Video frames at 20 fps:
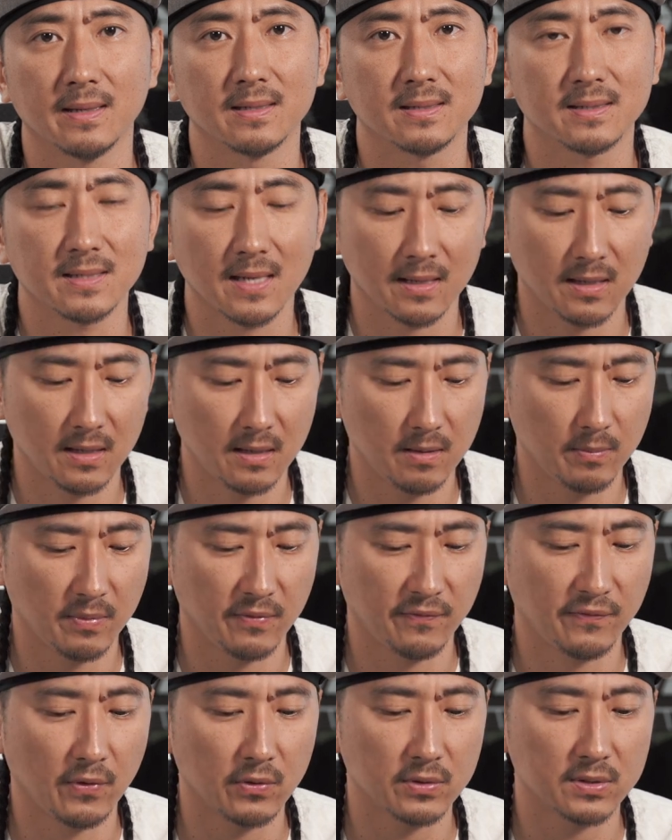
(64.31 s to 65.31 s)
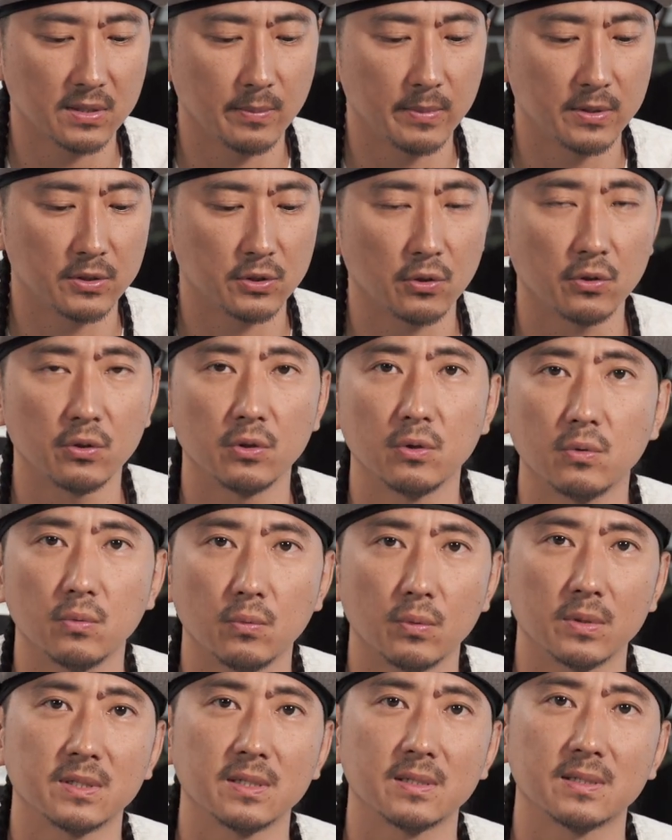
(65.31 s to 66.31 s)
in a second, but first let me show you
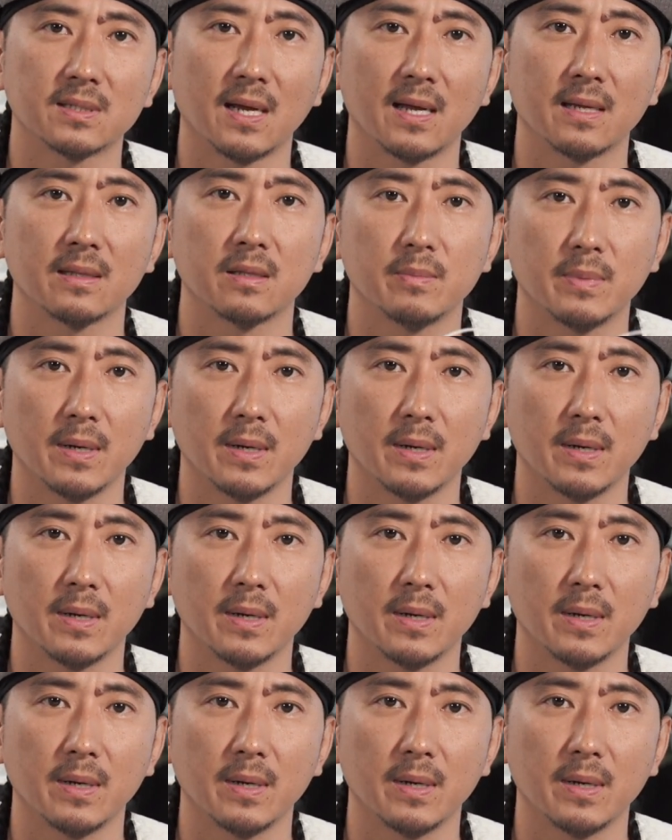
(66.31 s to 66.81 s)
what's inside the